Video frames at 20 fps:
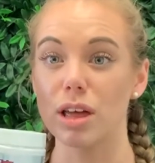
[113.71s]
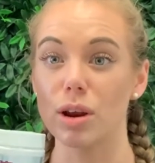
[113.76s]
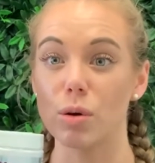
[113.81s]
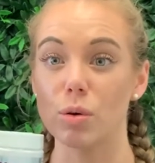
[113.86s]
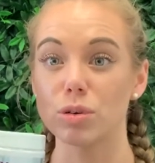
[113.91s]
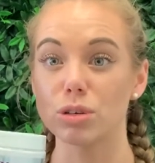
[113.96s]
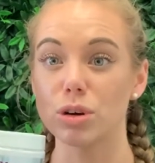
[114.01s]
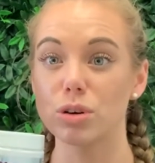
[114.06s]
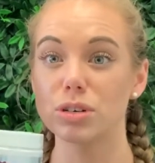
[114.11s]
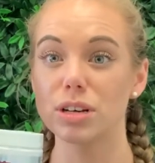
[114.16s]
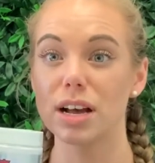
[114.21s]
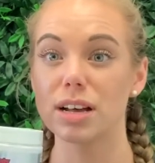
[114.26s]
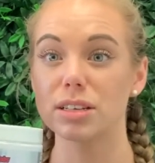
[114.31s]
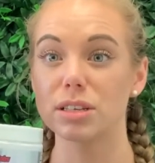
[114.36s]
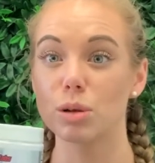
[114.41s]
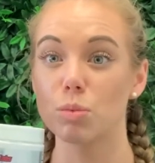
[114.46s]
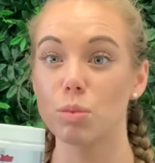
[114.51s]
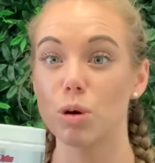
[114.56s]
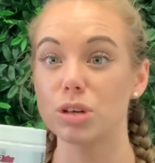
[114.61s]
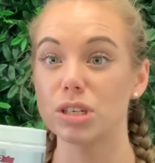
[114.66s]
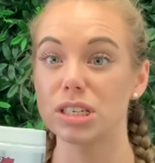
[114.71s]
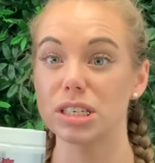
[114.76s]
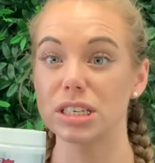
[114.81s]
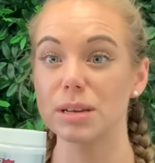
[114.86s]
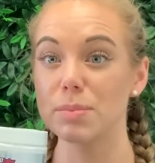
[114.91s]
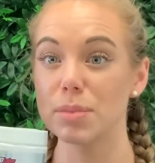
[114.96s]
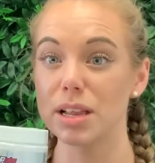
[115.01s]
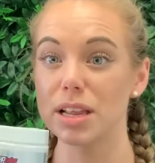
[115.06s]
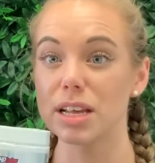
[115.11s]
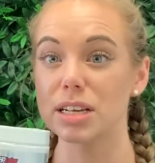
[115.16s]
It also does the most
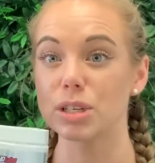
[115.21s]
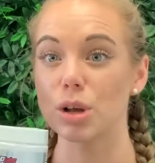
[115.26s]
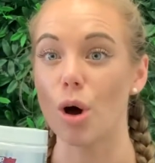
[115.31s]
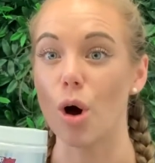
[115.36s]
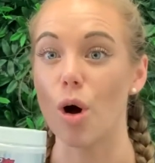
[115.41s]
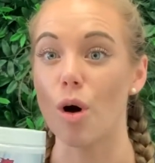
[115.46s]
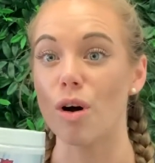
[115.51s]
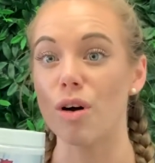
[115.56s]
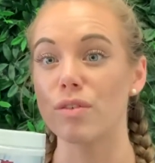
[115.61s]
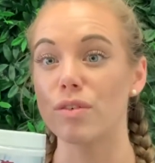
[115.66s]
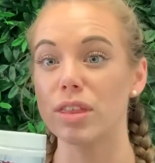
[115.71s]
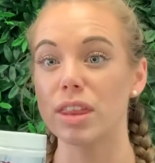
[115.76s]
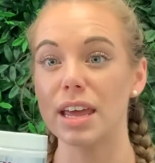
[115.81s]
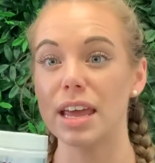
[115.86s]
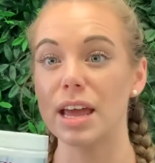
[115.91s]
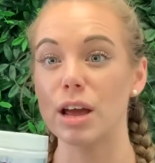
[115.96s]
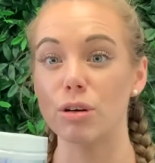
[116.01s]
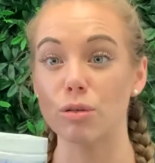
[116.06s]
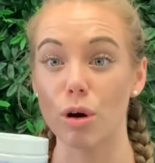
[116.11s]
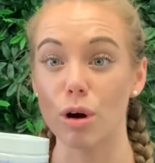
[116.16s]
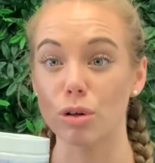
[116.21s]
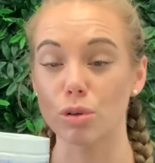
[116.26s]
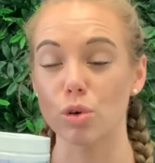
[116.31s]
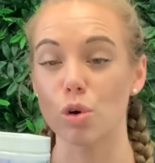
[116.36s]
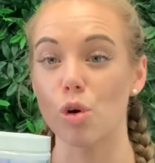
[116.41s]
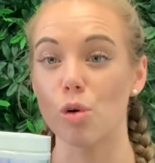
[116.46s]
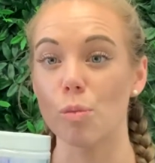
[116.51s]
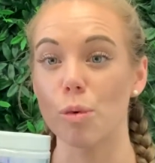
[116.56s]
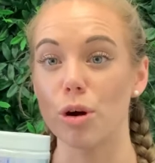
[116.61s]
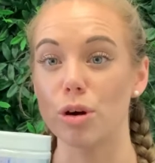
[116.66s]
stimulus of the growth
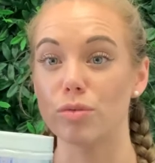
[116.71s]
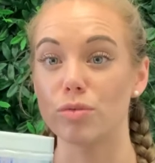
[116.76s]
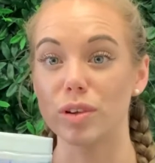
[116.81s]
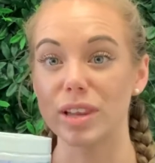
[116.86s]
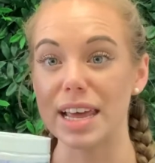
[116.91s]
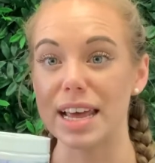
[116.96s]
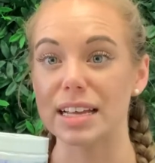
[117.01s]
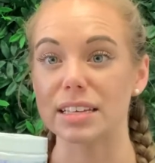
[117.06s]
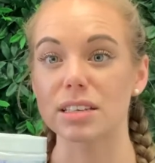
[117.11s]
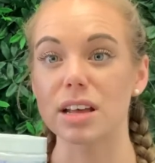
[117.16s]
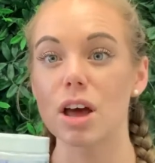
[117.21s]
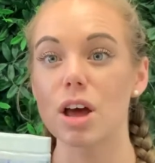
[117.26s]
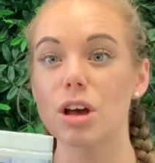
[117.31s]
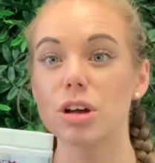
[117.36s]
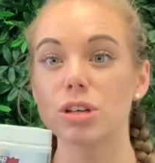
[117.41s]
hormone release.